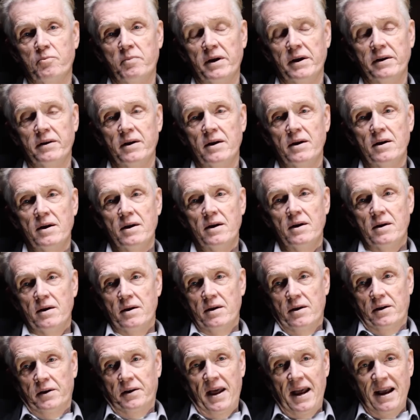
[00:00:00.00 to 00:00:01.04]
but
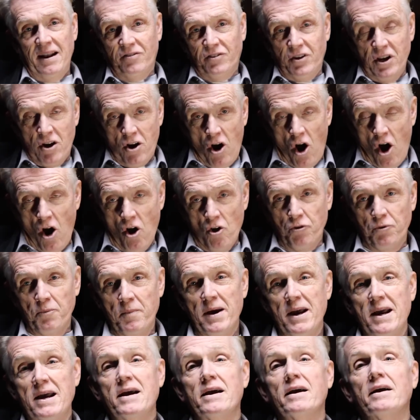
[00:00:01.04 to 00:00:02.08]
Nancy calls
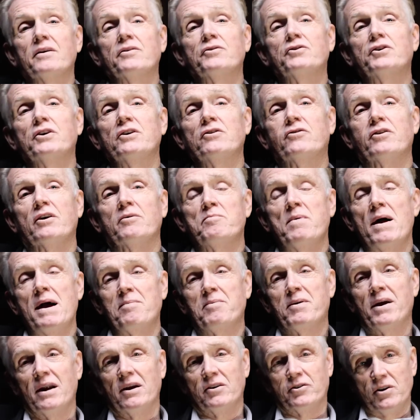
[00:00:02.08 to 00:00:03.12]
me and she said,
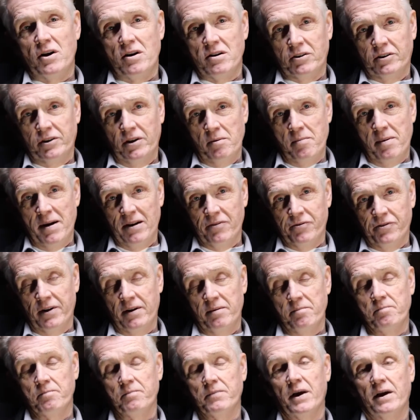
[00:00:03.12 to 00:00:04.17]
"Babe, can I talk to you about
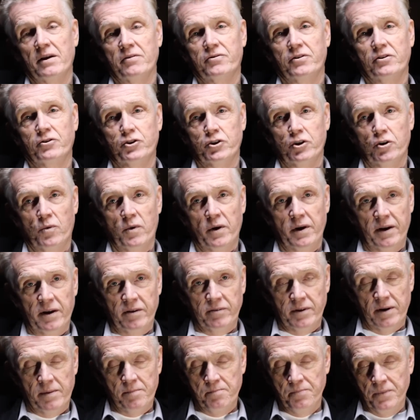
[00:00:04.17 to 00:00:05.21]
something?" And I said, "Sure, what
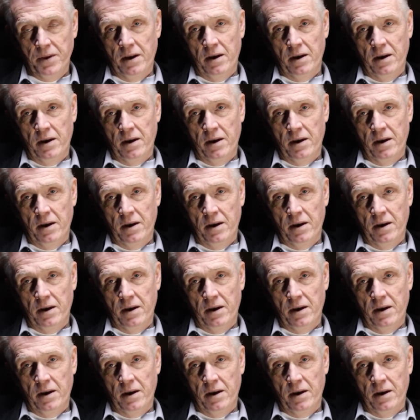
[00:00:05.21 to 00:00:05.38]
is it?"